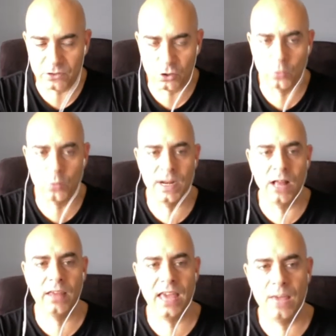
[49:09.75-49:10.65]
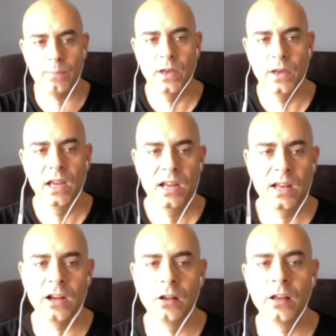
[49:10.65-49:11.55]
So with Manel Kape, now
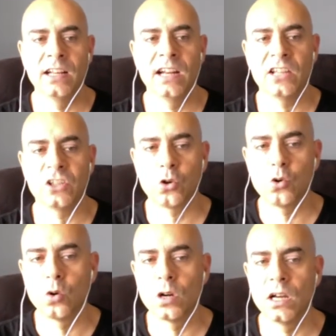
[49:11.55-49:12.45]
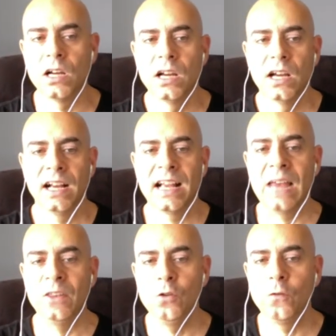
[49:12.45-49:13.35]
you're looking at Asakura, a guy
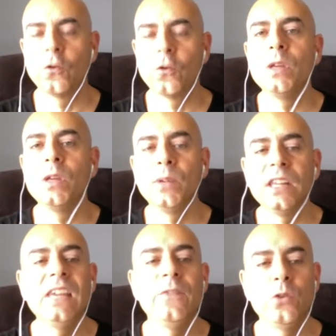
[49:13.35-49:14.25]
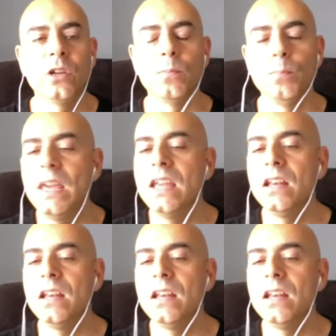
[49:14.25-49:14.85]
that you firmly believe you can beat,